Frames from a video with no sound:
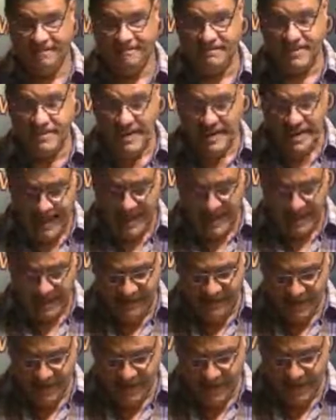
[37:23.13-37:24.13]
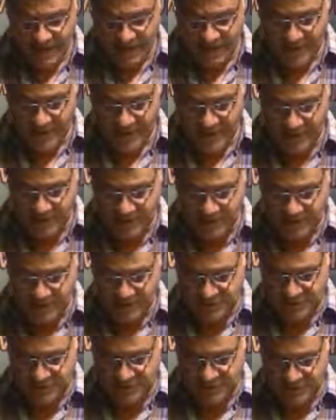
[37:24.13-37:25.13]
If you go into
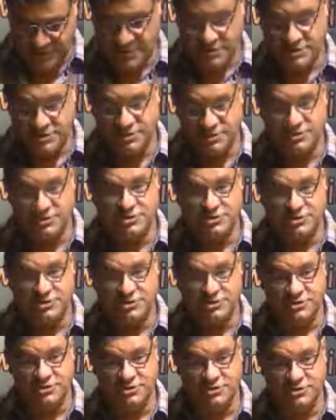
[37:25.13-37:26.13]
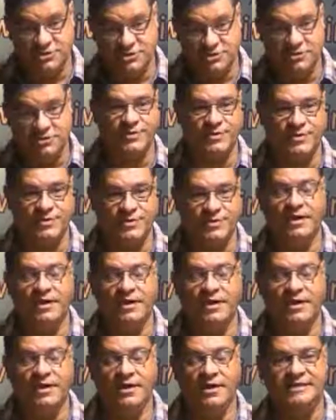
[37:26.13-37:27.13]
YouTube as well, you're
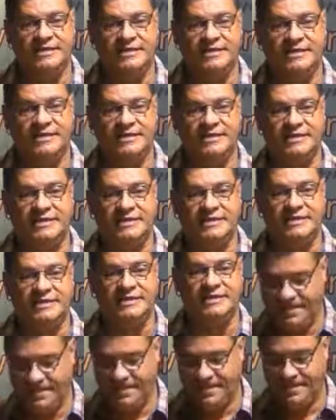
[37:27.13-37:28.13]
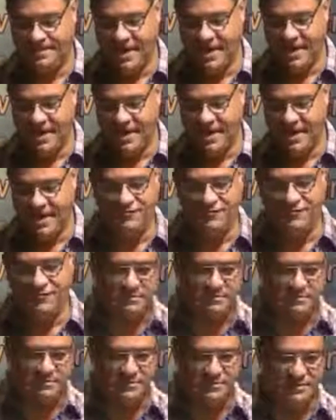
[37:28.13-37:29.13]
gonna see, and also if you
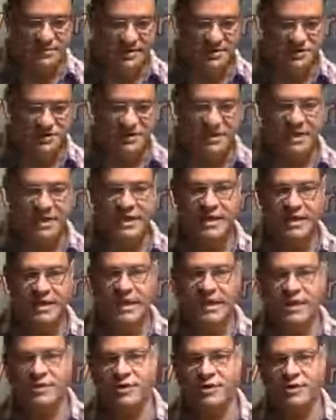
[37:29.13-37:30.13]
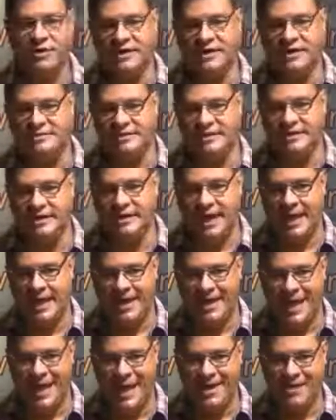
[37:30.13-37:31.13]
digit, you're gonna see a
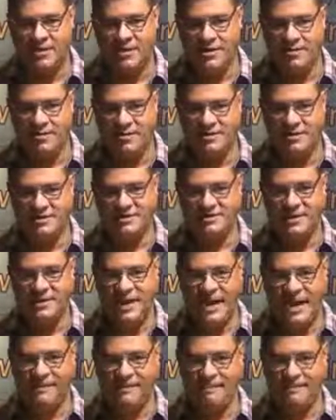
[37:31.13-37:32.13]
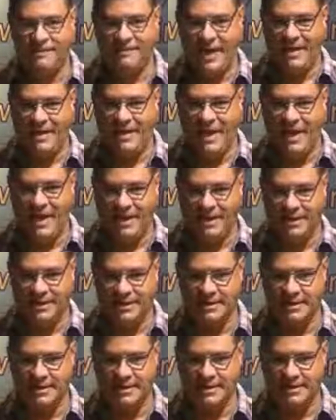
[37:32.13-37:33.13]
letter written by Mei Mei,
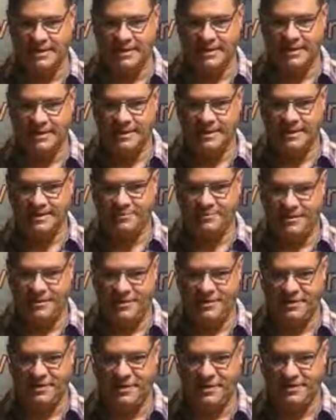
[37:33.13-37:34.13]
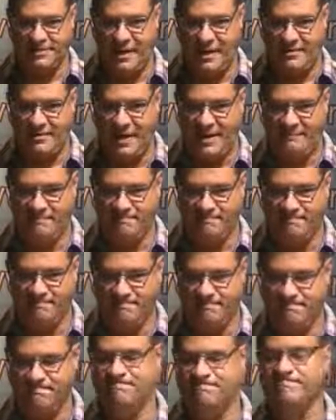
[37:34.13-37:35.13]
a spirit called Mei Mei.
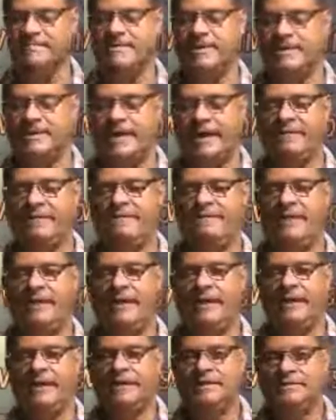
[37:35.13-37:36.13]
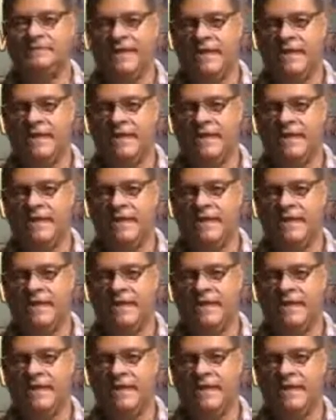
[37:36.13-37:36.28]
Okay, so.